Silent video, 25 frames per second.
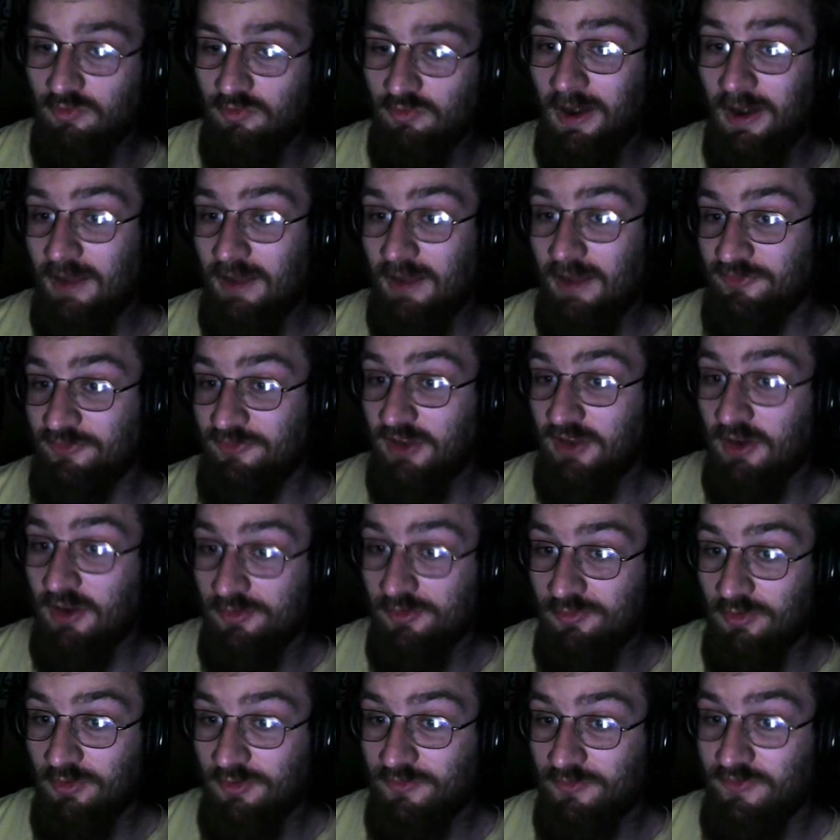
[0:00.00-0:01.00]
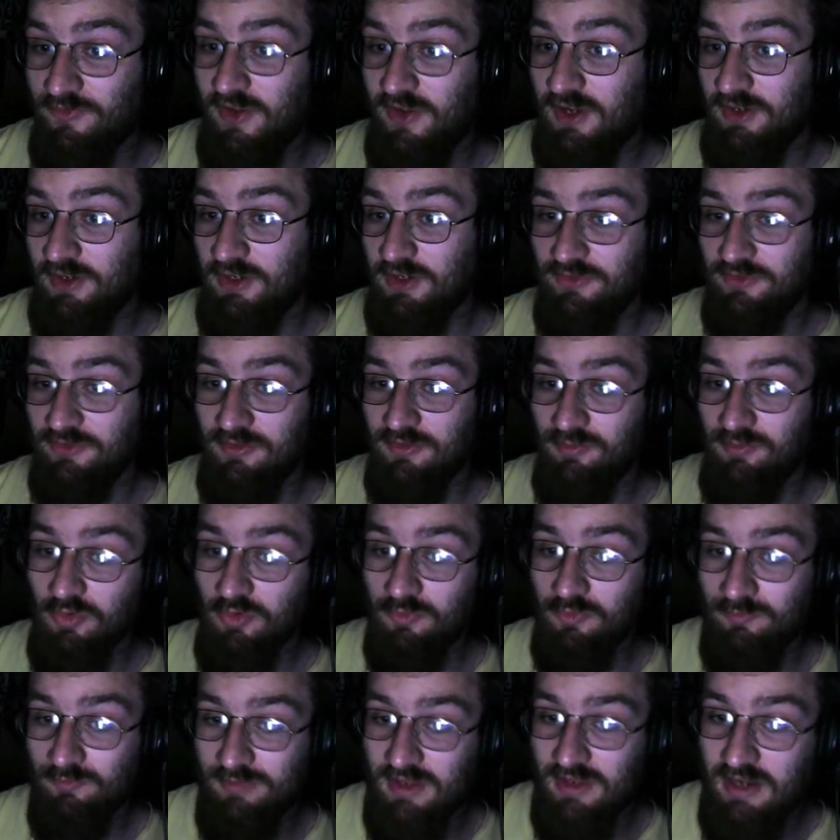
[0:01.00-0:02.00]
rather have Skunkworks without a custom
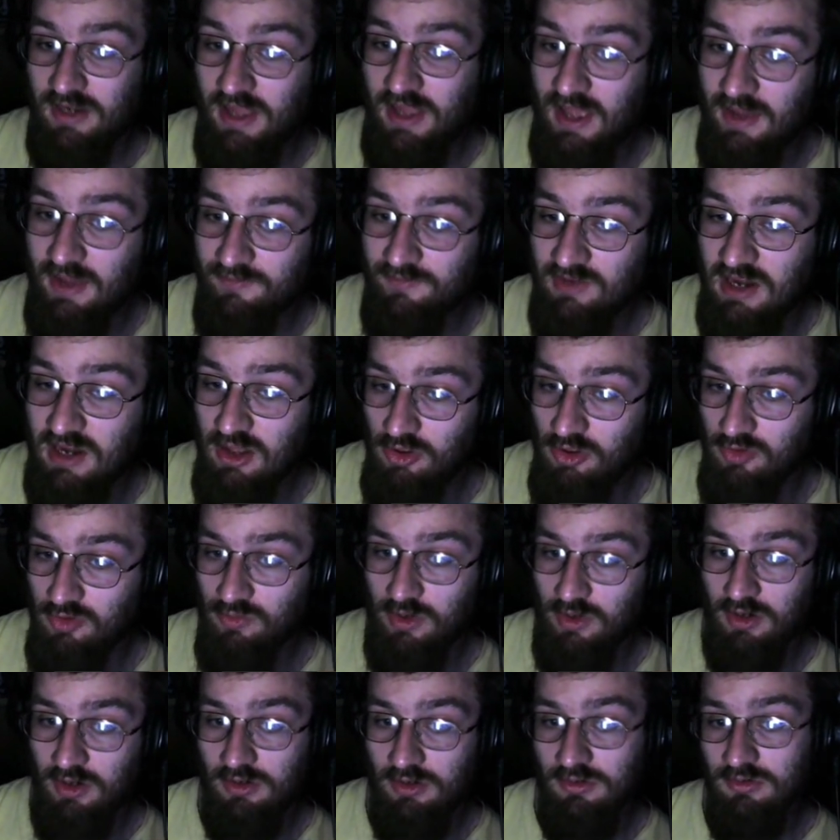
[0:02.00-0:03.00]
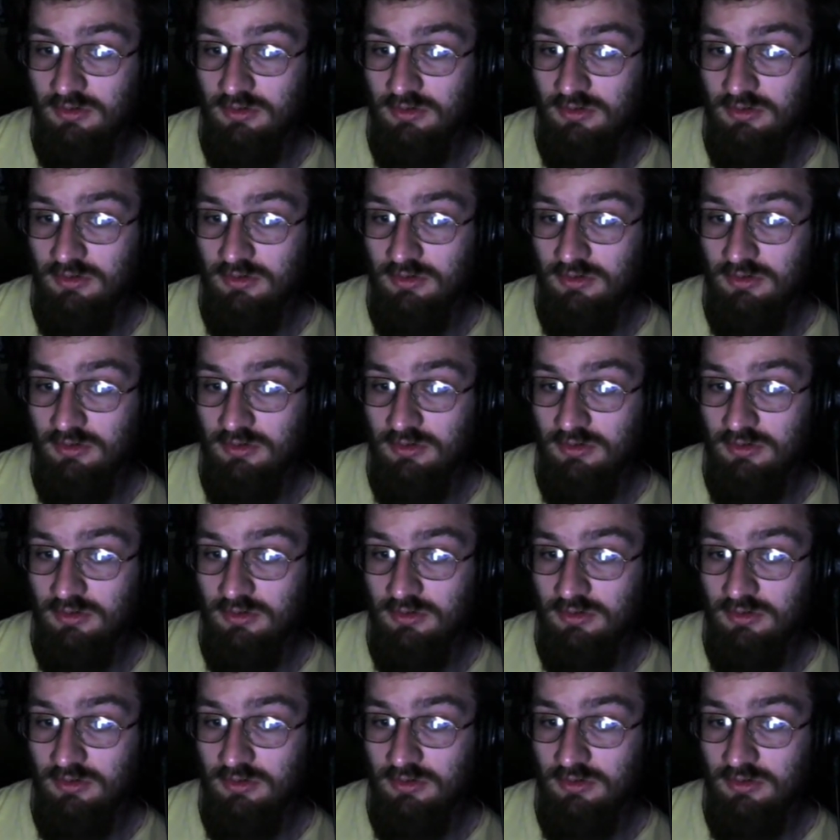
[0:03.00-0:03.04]
loop than have an Alienware.